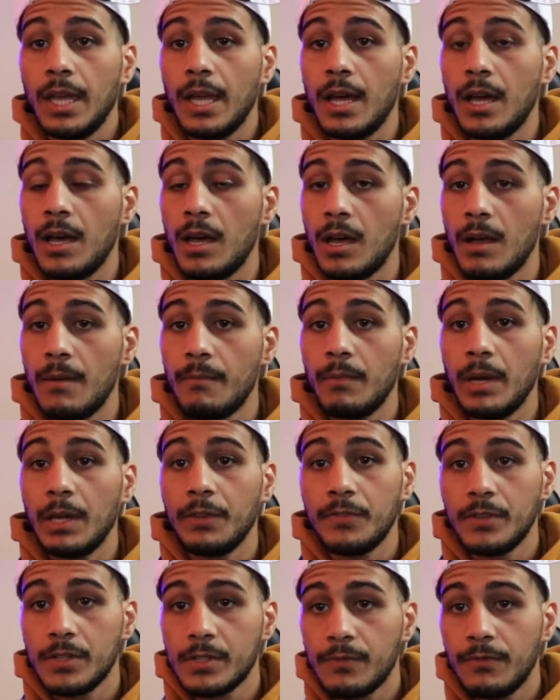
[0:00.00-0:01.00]
My
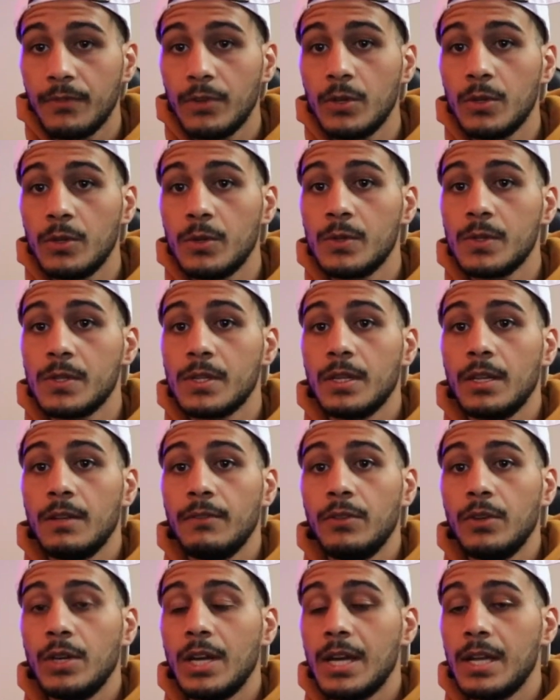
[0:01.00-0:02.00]
first views,
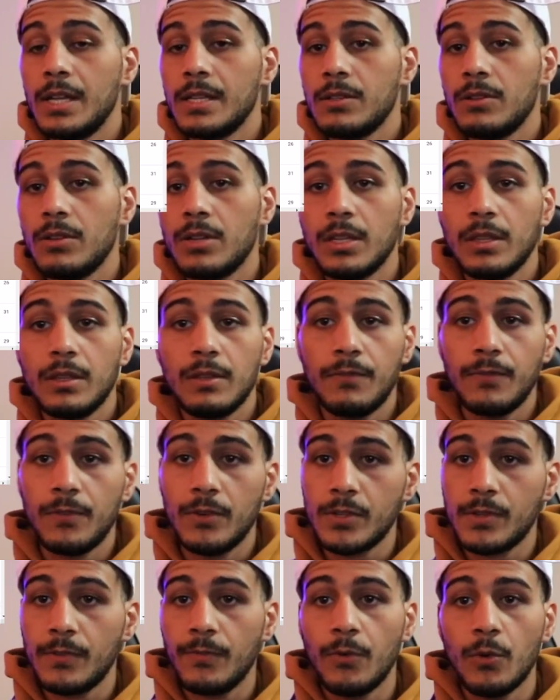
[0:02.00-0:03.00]
if you guys look at the
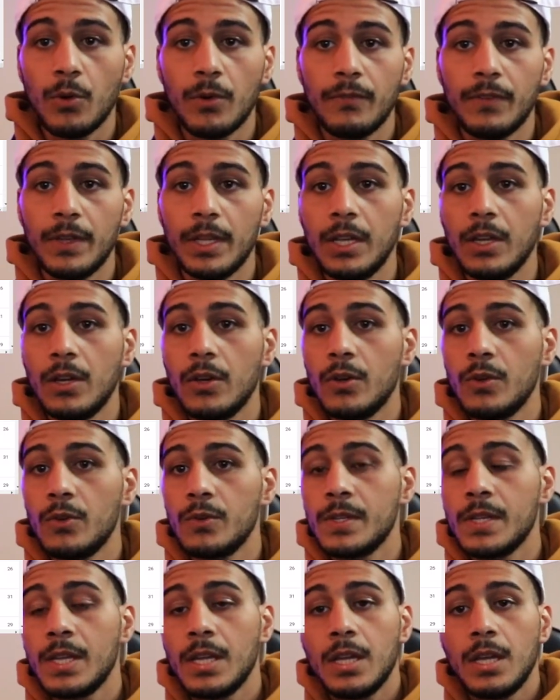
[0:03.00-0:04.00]
first 4
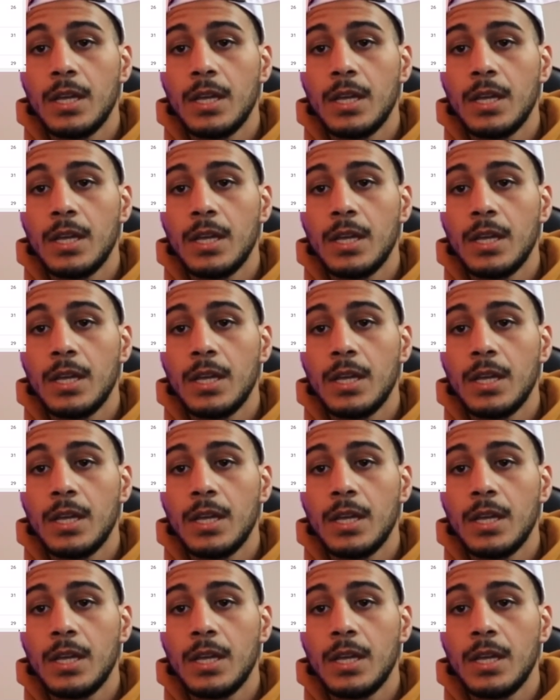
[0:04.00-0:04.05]
videos,